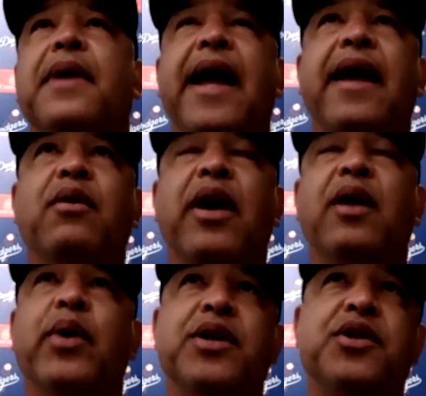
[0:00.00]
and, and
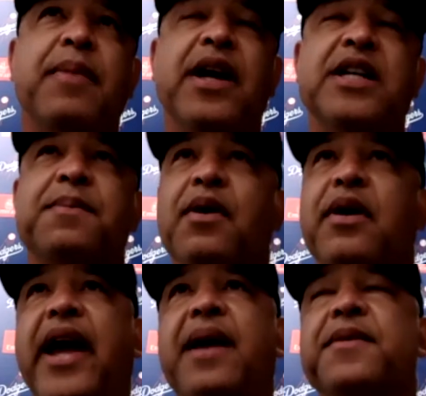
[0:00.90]
win two baseball
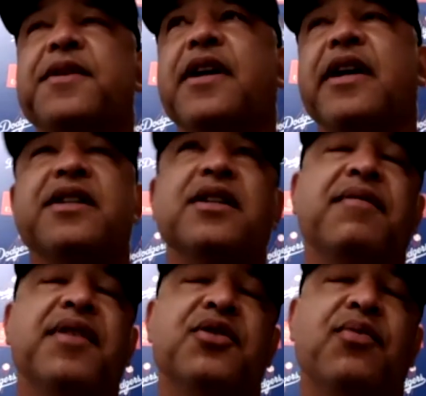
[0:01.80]
games against a
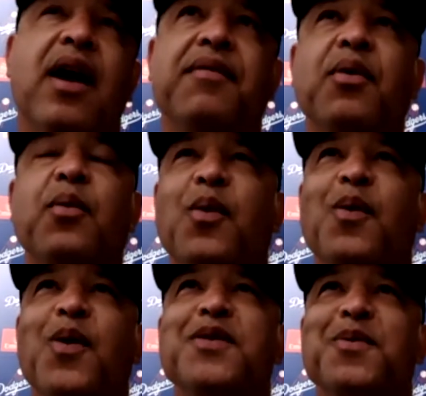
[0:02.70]
division rival
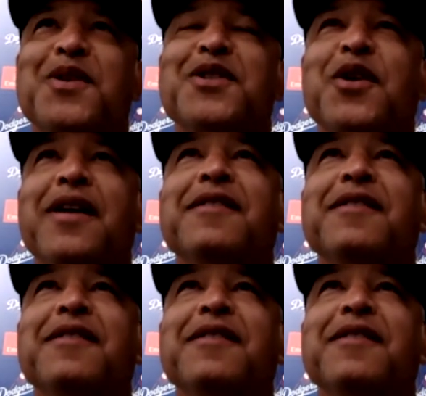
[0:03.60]
was, was good.